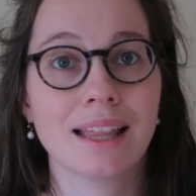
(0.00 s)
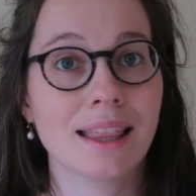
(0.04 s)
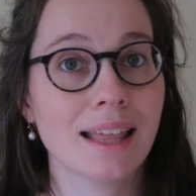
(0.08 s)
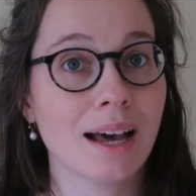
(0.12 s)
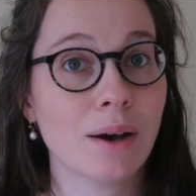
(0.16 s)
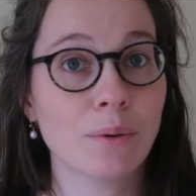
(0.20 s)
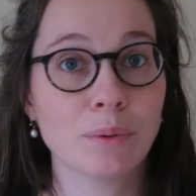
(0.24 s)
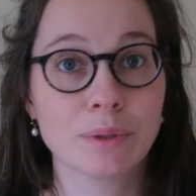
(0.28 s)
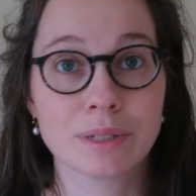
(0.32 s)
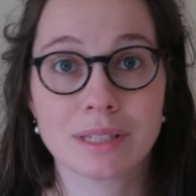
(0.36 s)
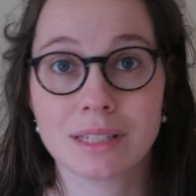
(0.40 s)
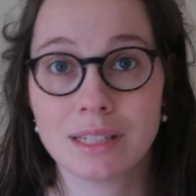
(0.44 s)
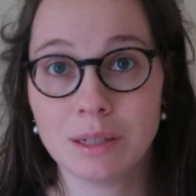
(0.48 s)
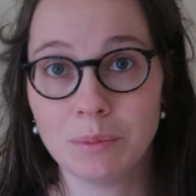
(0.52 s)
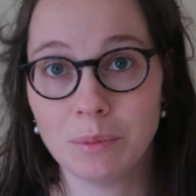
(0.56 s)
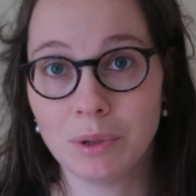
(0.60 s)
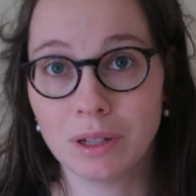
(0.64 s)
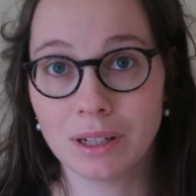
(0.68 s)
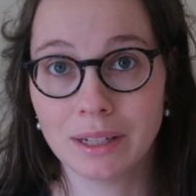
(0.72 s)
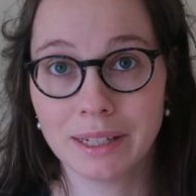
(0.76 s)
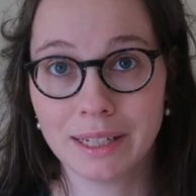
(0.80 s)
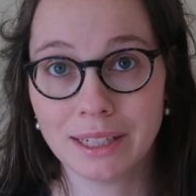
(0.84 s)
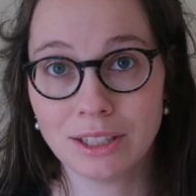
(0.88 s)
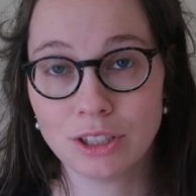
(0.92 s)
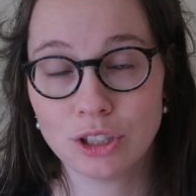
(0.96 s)
that will
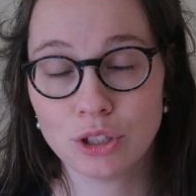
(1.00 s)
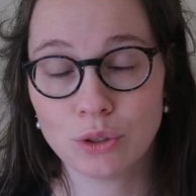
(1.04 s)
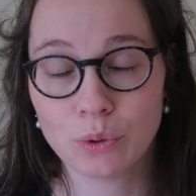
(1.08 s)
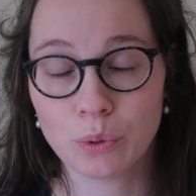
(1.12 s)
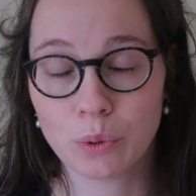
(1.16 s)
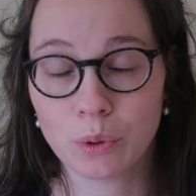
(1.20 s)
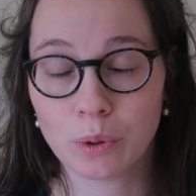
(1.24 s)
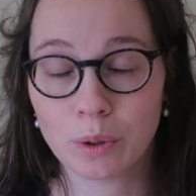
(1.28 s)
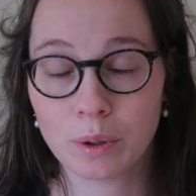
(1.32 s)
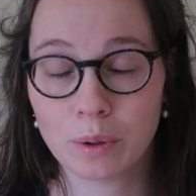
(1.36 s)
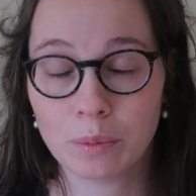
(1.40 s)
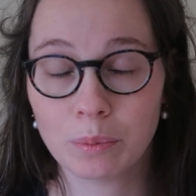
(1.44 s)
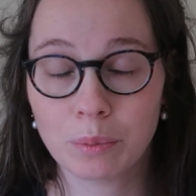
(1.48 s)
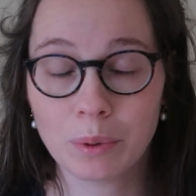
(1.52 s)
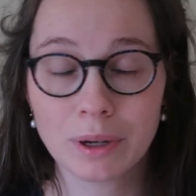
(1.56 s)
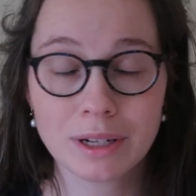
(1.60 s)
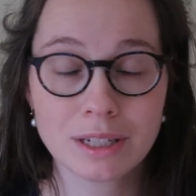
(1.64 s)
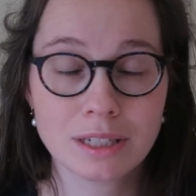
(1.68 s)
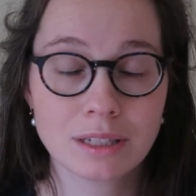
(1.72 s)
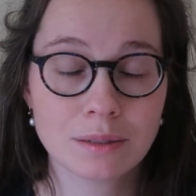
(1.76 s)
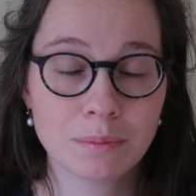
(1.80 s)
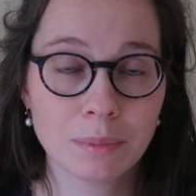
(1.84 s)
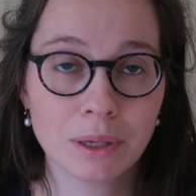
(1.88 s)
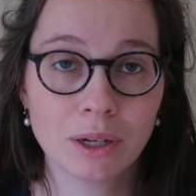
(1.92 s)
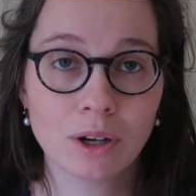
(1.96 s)
stimulate your
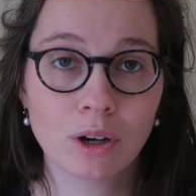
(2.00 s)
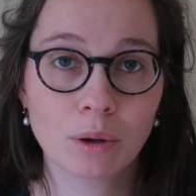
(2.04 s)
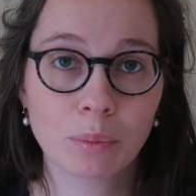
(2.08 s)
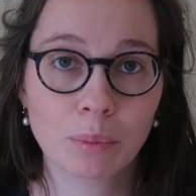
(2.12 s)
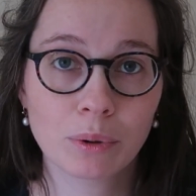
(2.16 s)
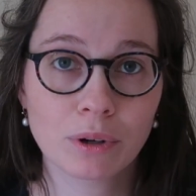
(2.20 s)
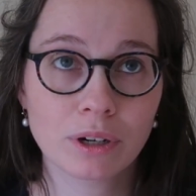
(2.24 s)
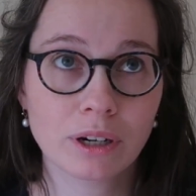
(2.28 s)
breast milk